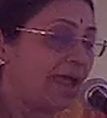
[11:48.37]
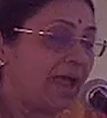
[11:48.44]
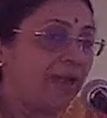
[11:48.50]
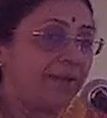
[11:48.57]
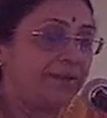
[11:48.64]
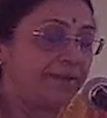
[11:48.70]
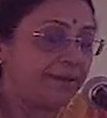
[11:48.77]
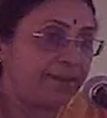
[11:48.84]

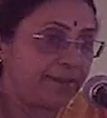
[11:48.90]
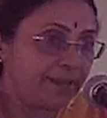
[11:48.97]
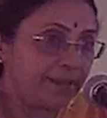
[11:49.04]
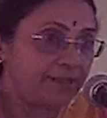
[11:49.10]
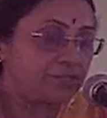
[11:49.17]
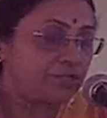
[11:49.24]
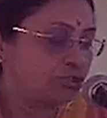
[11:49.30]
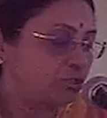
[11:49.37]
and
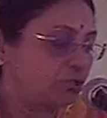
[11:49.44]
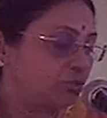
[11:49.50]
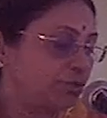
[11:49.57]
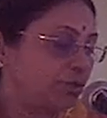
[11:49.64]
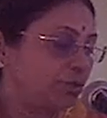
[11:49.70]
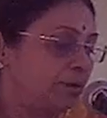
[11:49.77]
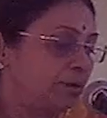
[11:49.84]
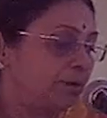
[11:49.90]
dedicated to
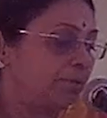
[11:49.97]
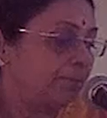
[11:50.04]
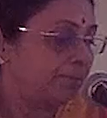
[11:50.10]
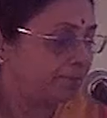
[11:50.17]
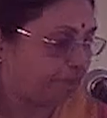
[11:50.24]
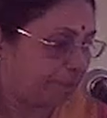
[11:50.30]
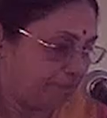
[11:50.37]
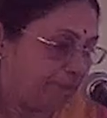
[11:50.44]
the
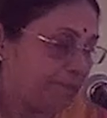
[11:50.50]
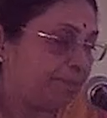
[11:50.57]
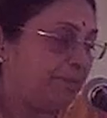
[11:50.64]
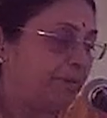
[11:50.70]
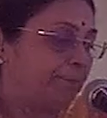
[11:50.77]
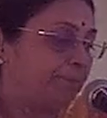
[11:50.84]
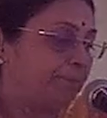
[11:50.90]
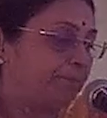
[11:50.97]

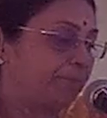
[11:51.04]
people,